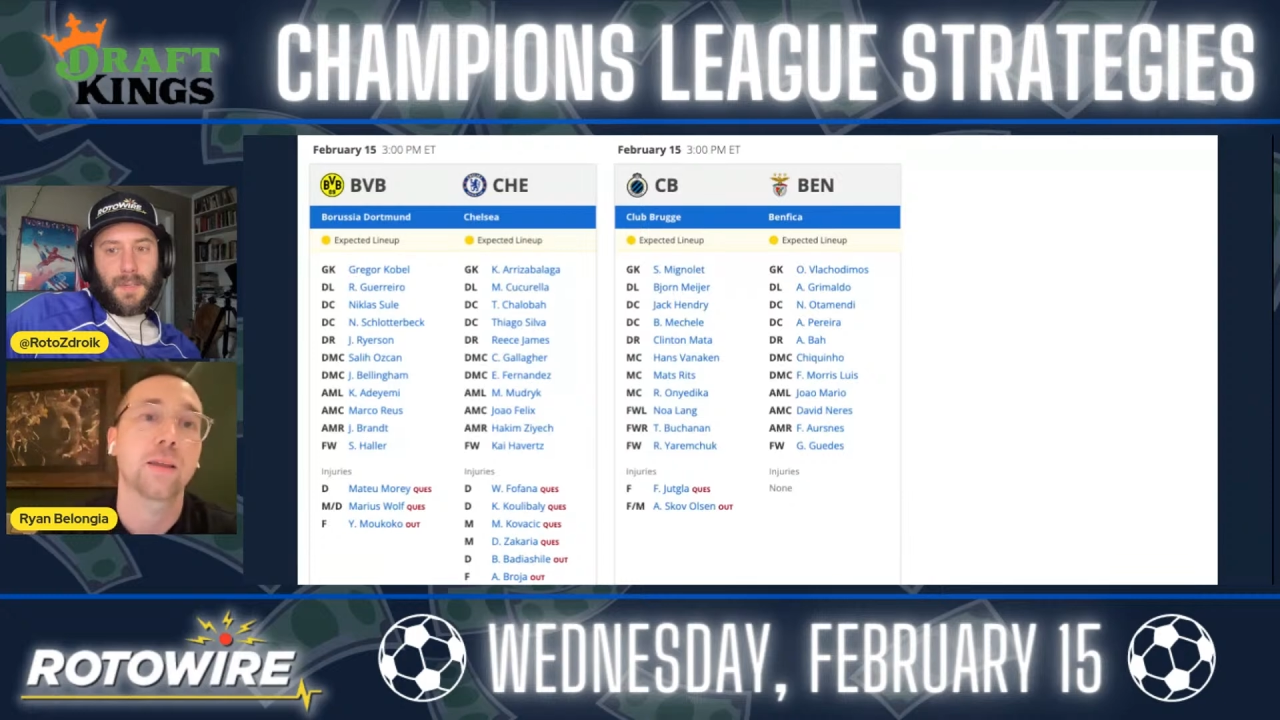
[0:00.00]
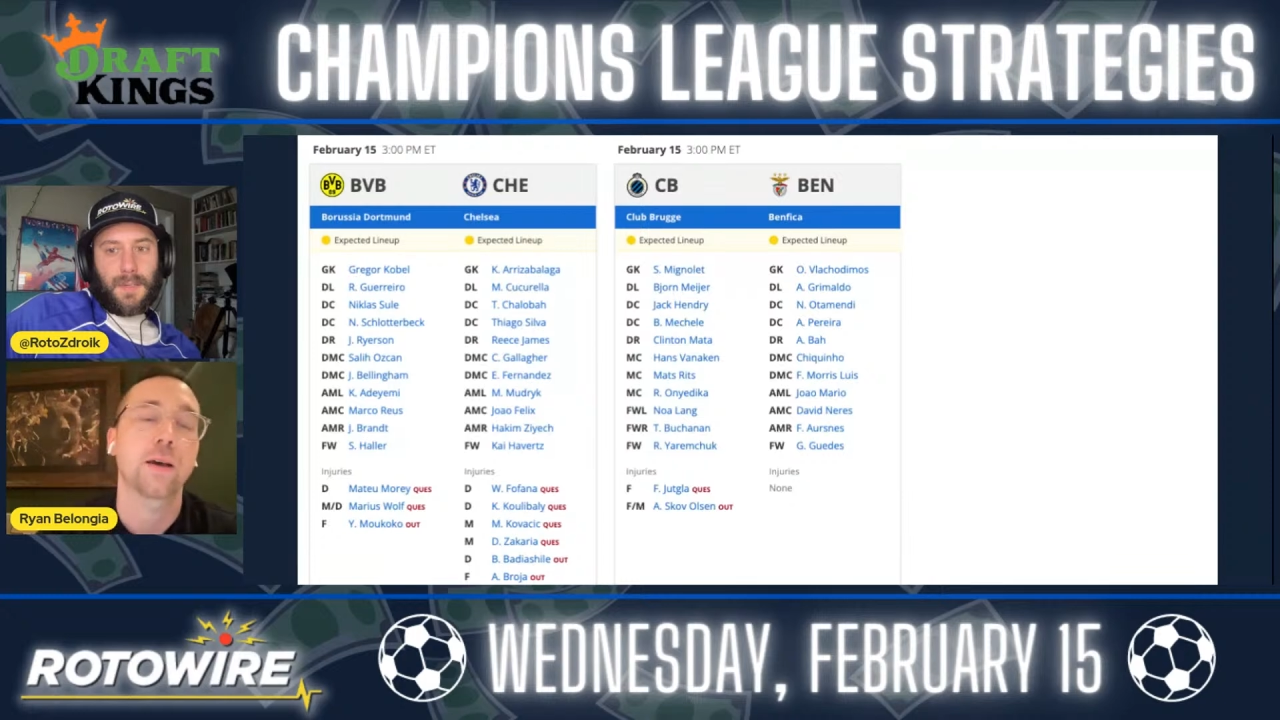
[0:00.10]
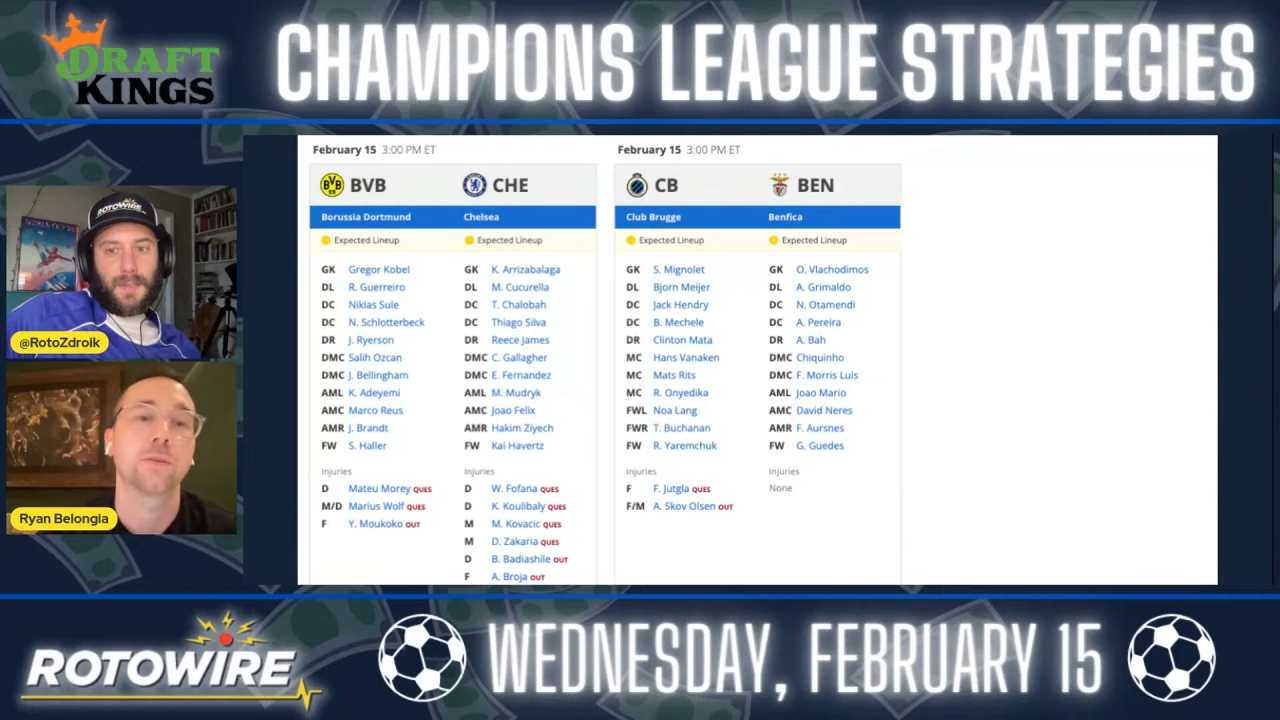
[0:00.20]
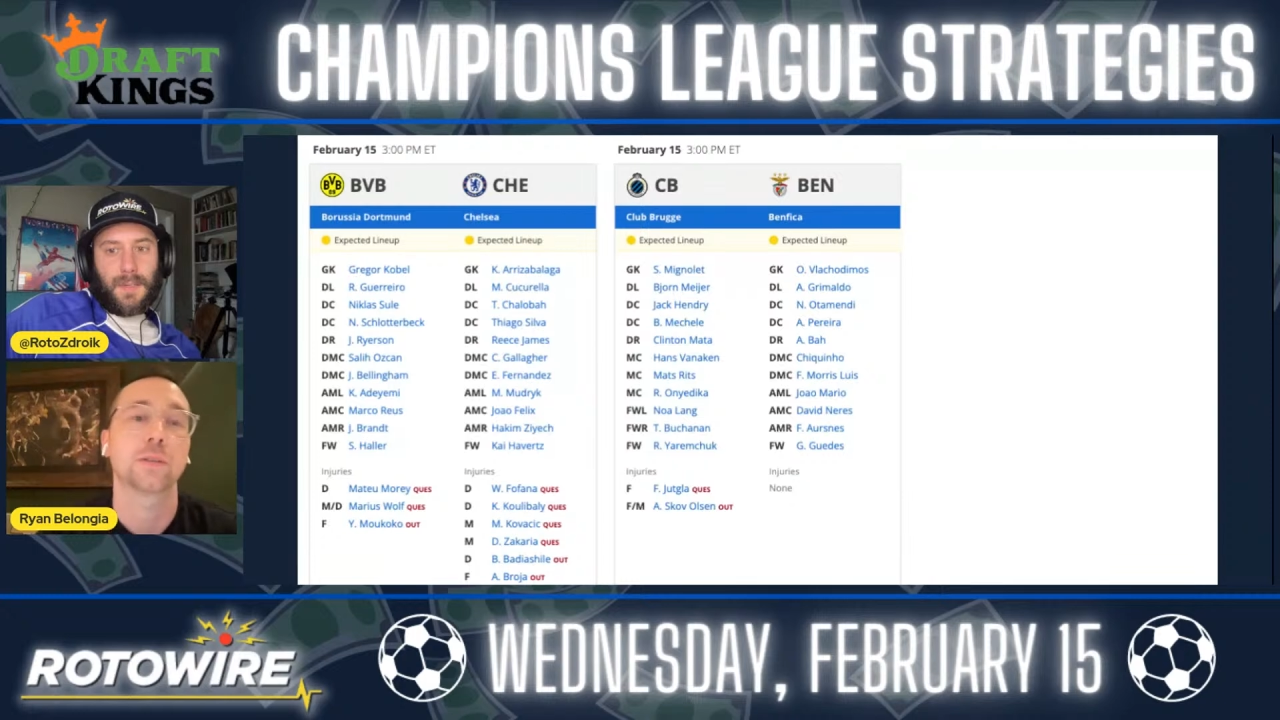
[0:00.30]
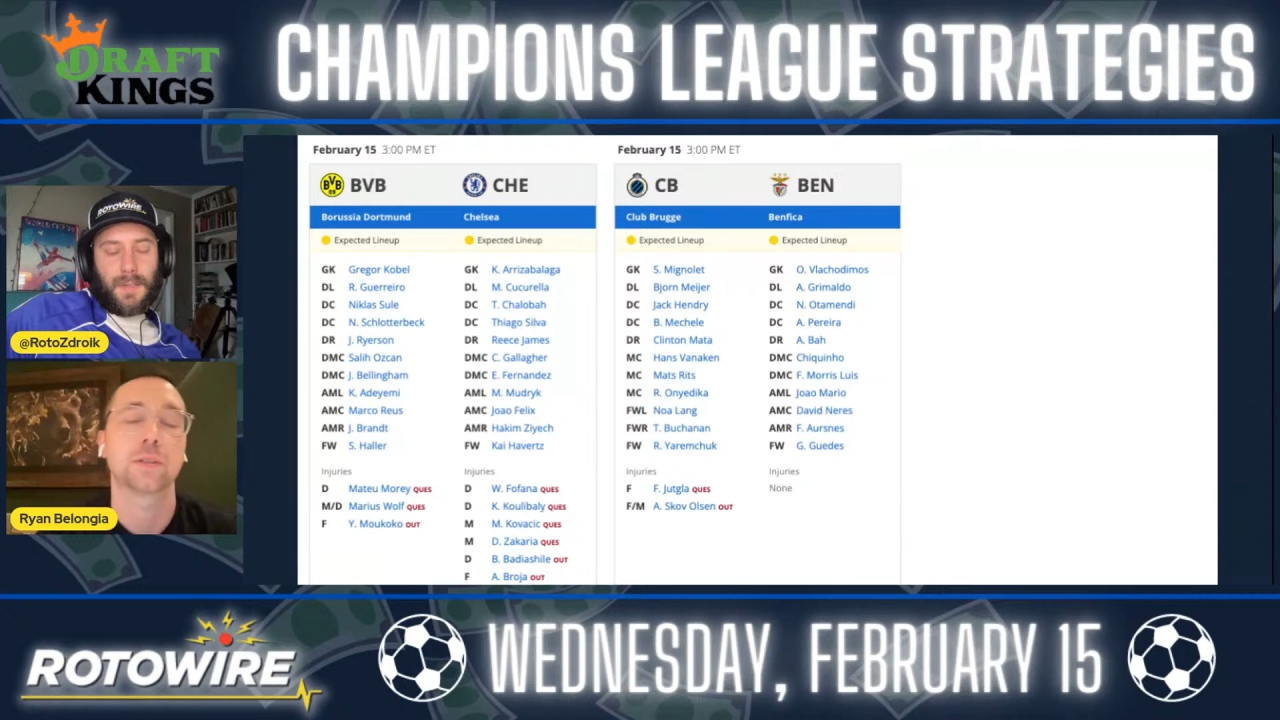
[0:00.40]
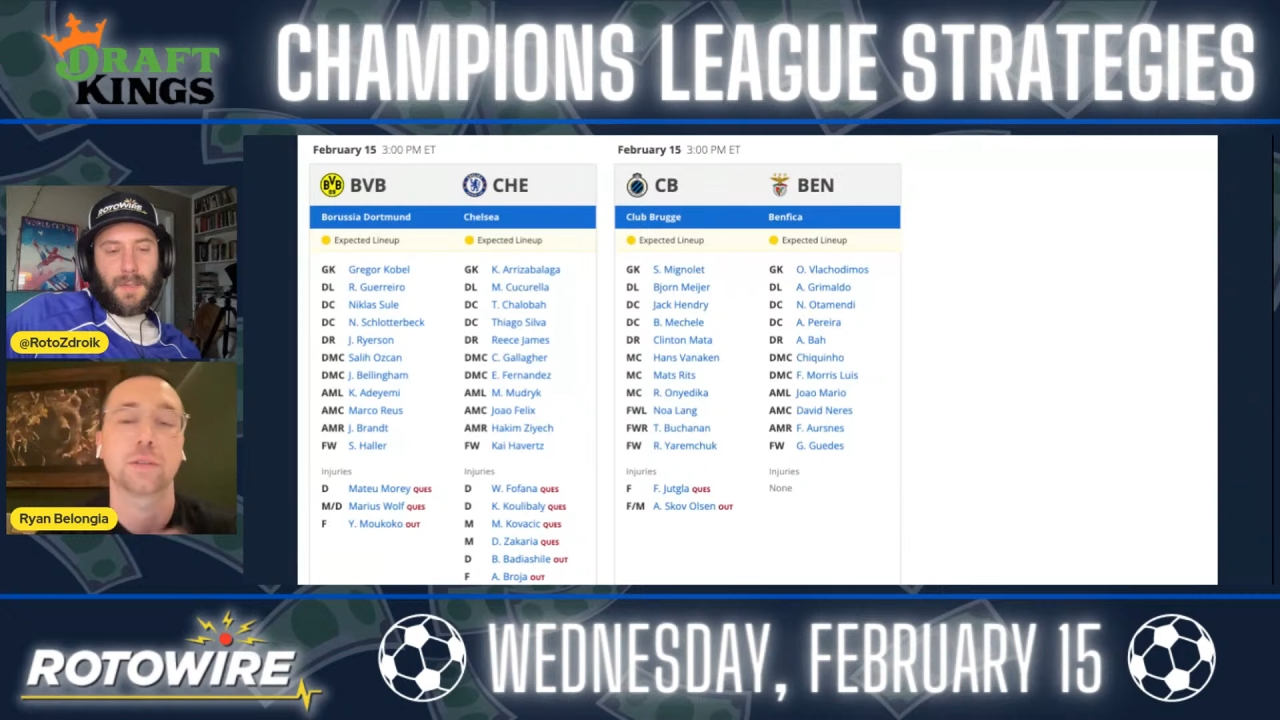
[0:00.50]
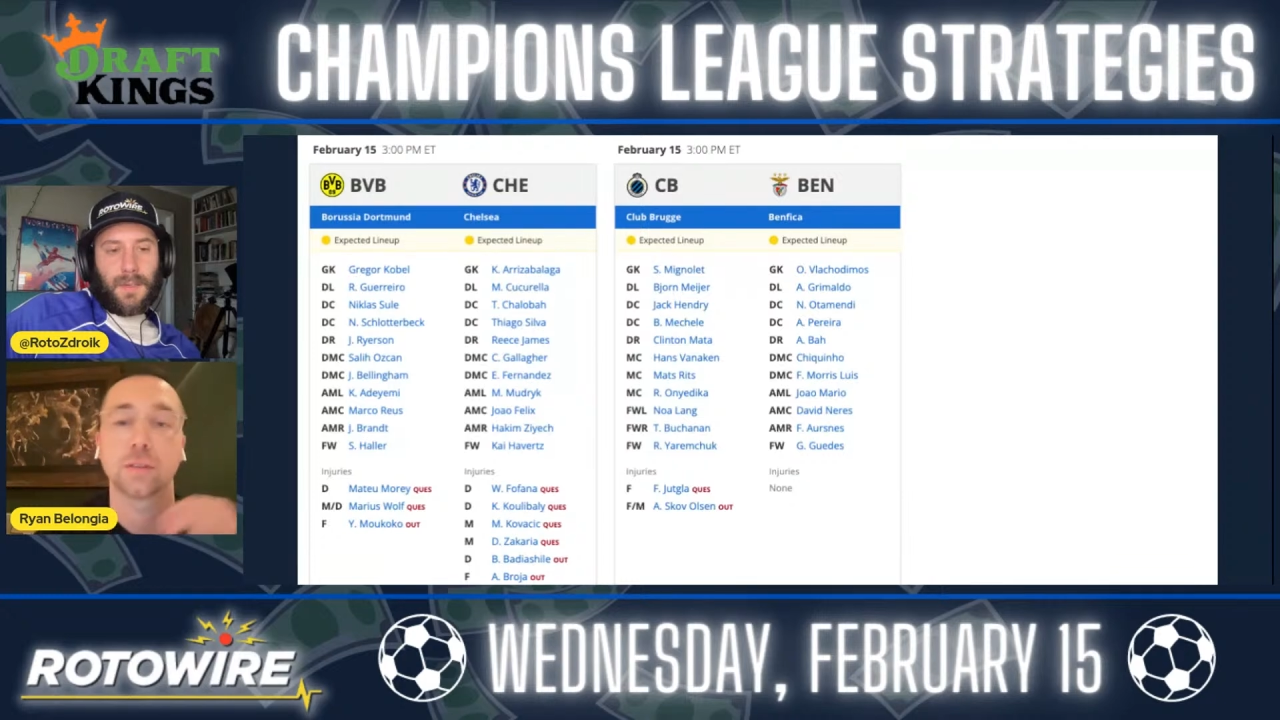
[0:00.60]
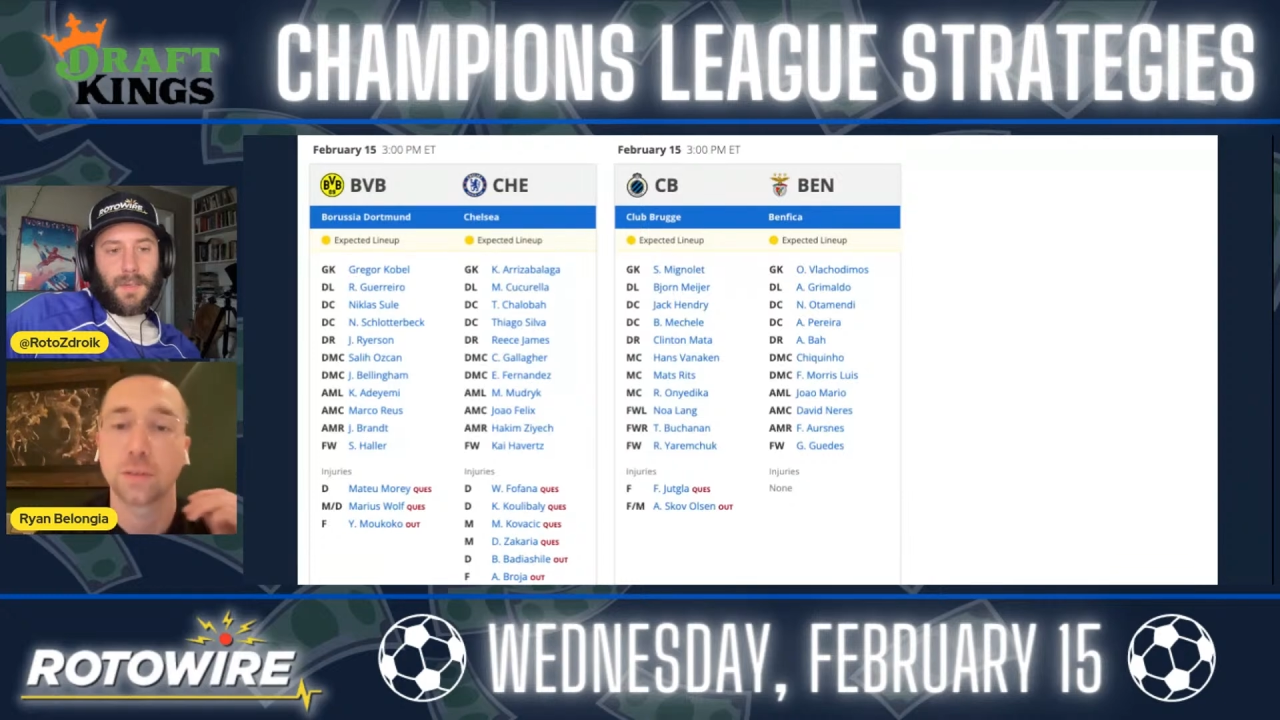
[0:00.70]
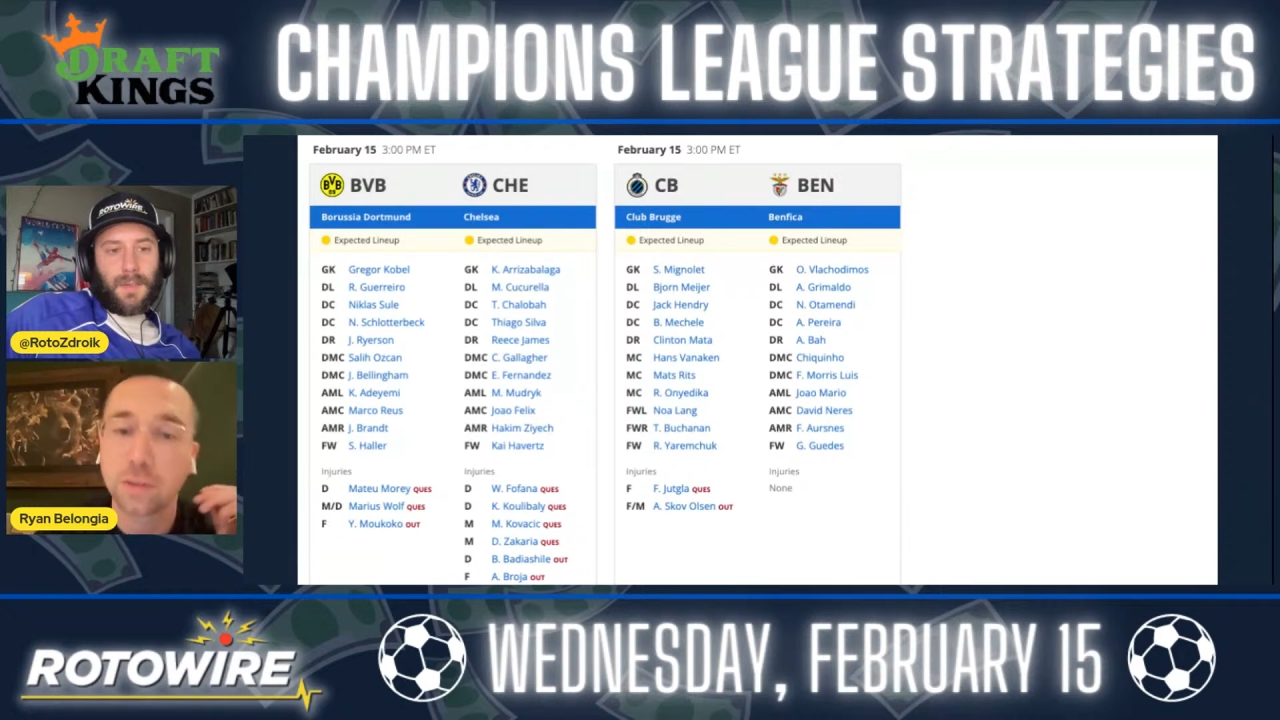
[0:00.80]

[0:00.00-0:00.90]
that was